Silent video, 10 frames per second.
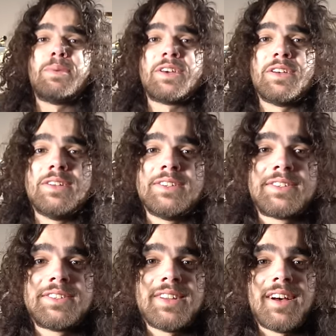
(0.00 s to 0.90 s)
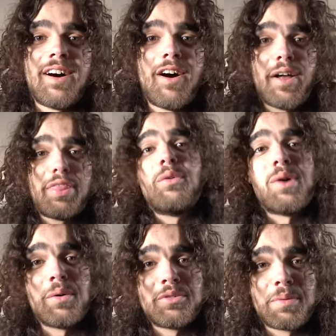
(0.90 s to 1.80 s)
because I
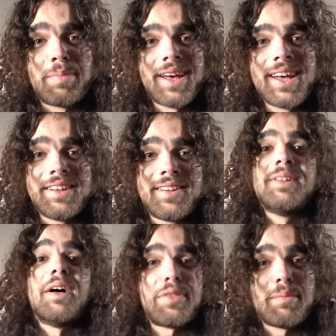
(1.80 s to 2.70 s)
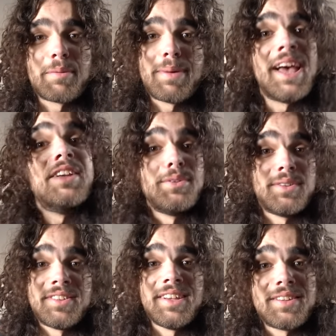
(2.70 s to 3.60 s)
thought I was prepared. Nothing prepares you
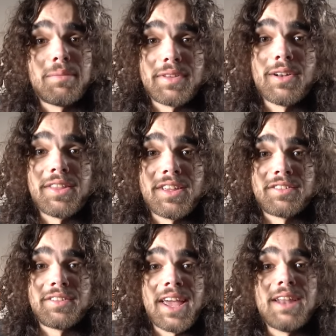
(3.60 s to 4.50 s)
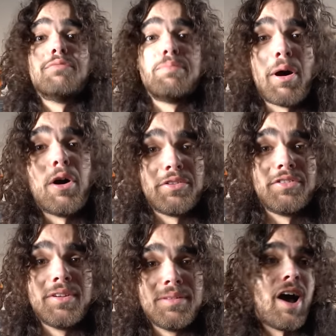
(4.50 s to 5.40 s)
to see something like this in
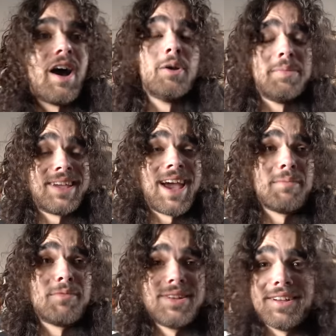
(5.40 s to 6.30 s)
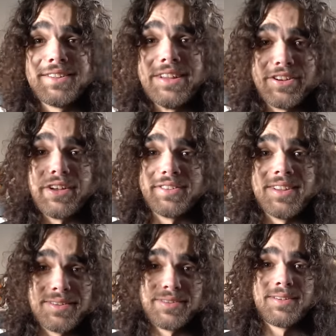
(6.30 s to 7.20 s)
person. I hope the camera does it
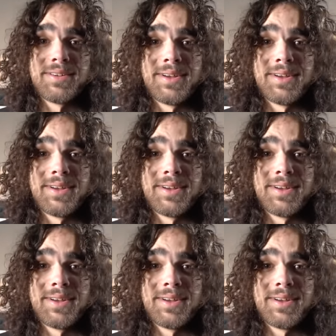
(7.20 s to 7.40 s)
justice.